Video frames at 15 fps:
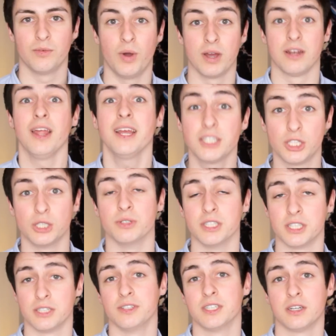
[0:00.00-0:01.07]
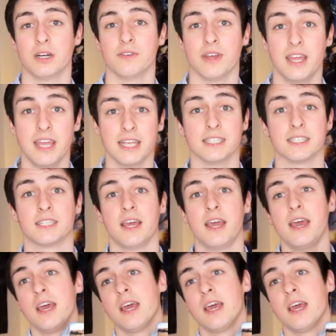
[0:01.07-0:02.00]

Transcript: What I'd like to do in this series, however, is